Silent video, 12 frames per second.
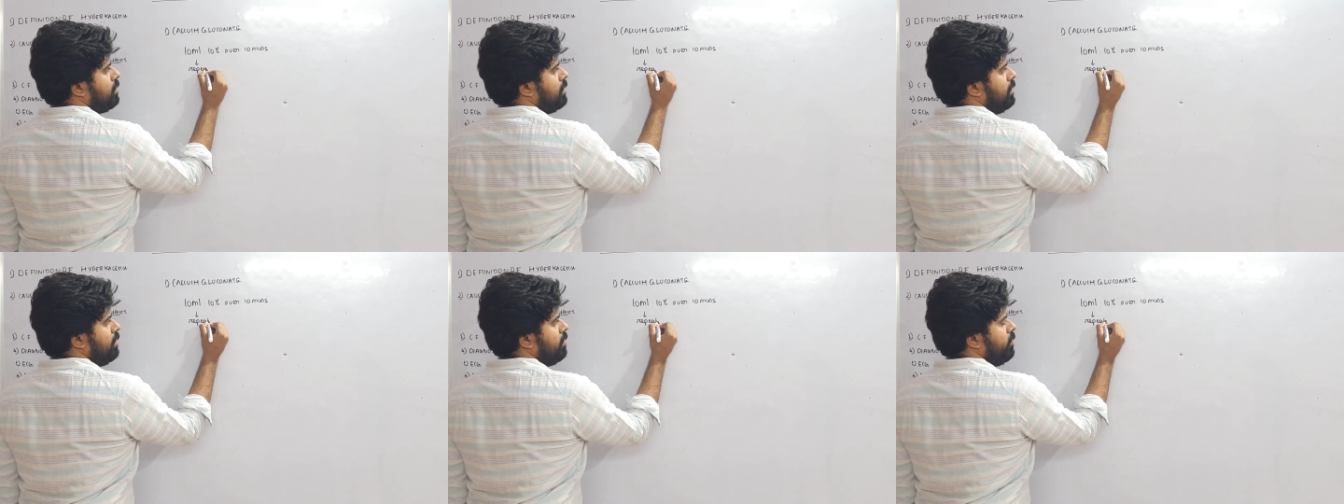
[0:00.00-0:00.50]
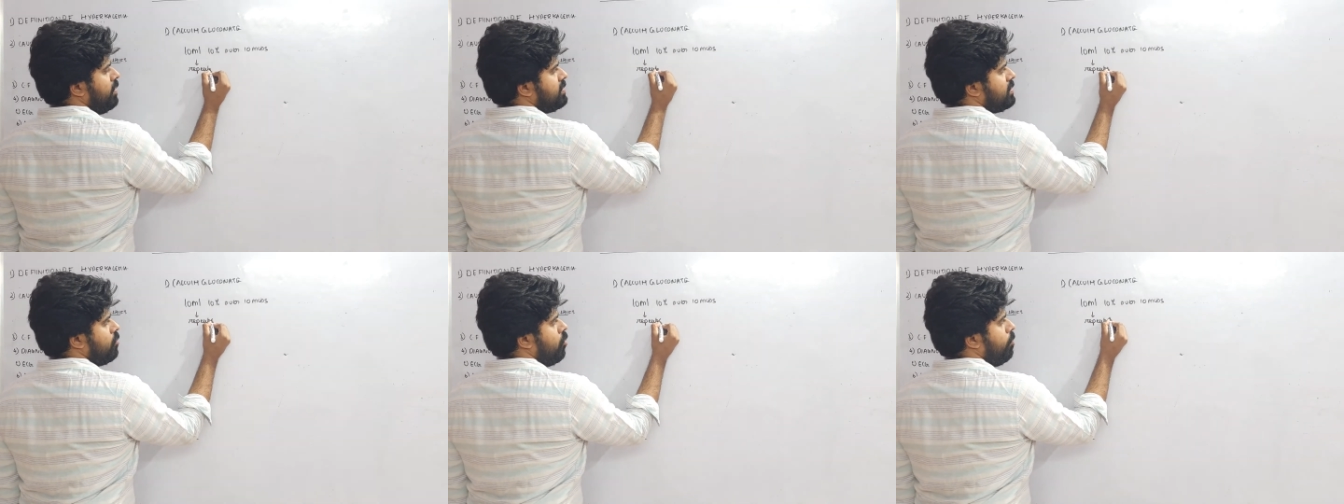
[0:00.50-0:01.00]
till there
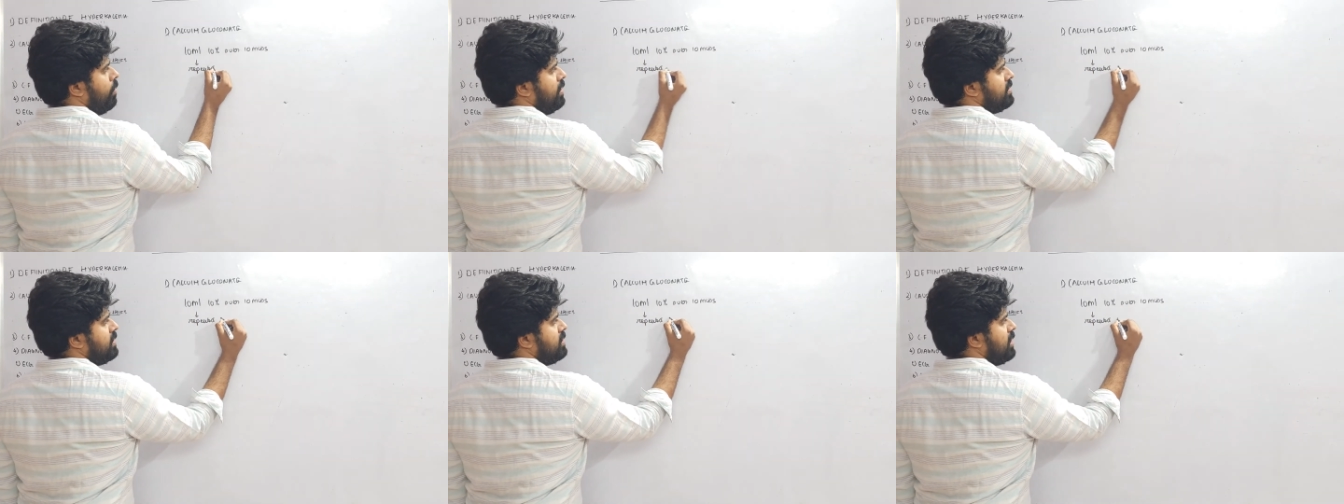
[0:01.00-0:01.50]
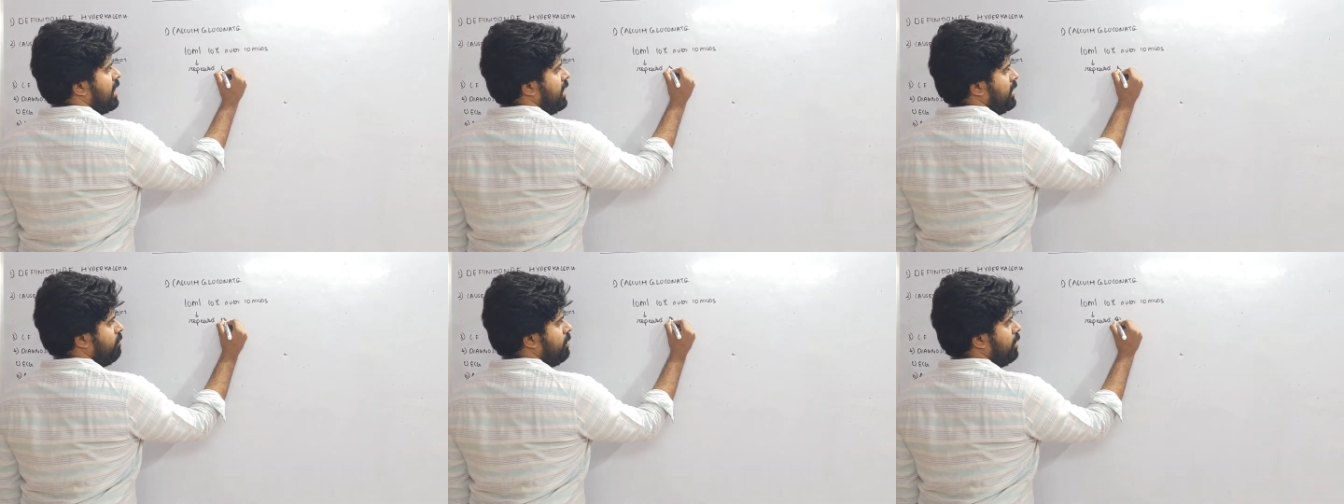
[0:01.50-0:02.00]
is a normal ECG
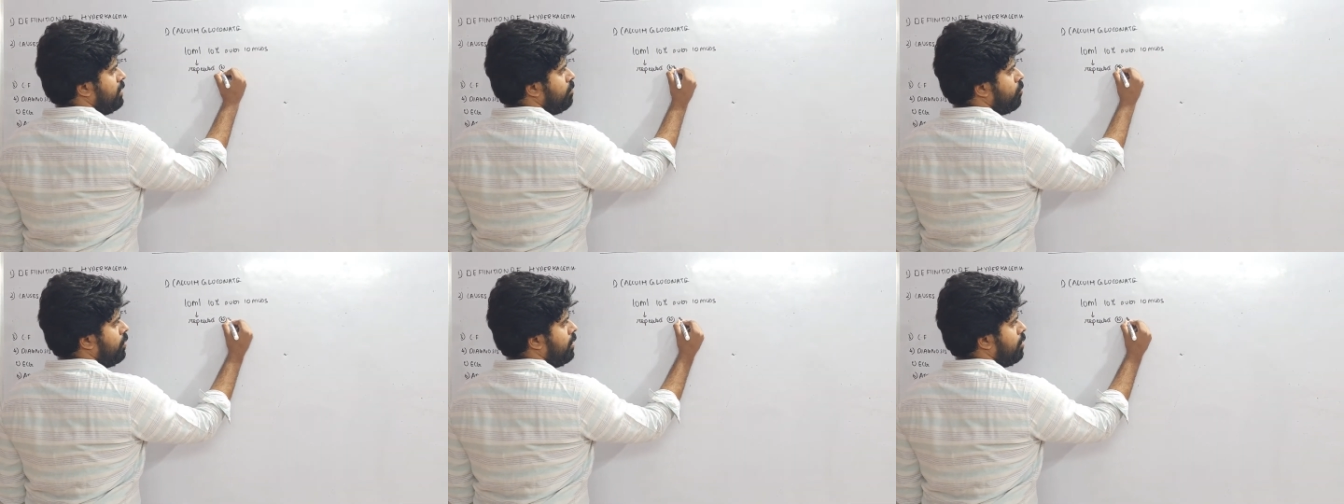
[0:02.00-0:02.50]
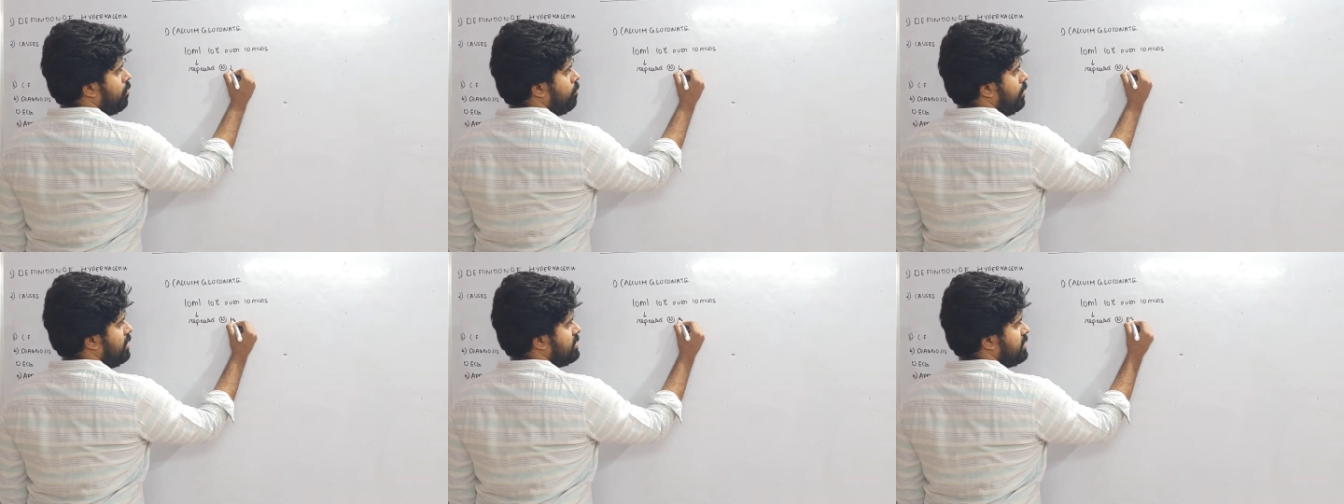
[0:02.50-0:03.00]
activity on the monitor,
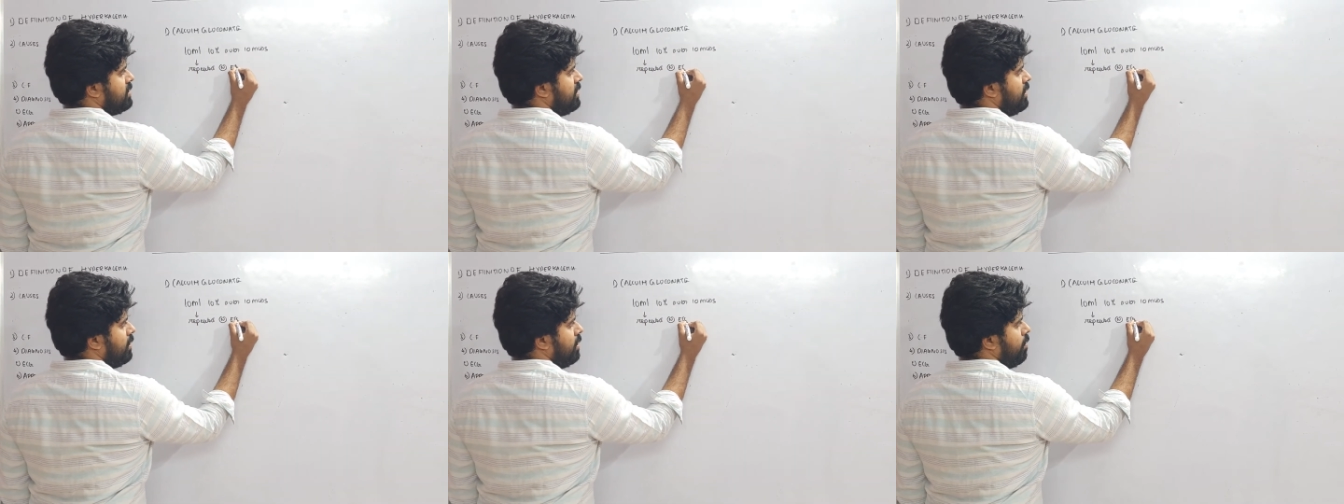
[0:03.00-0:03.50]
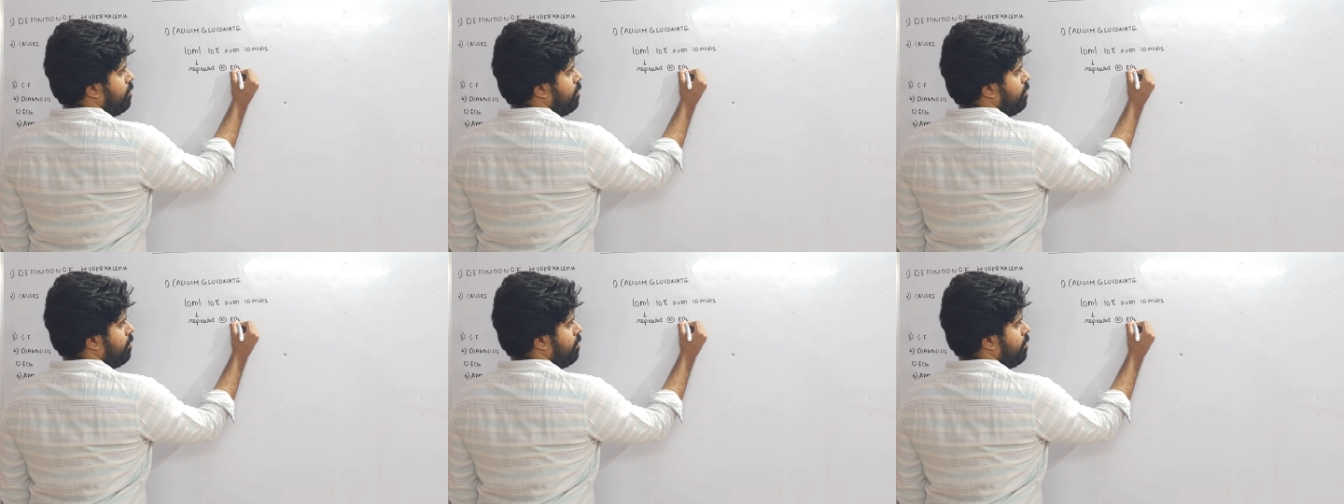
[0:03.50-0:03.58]
normal ECG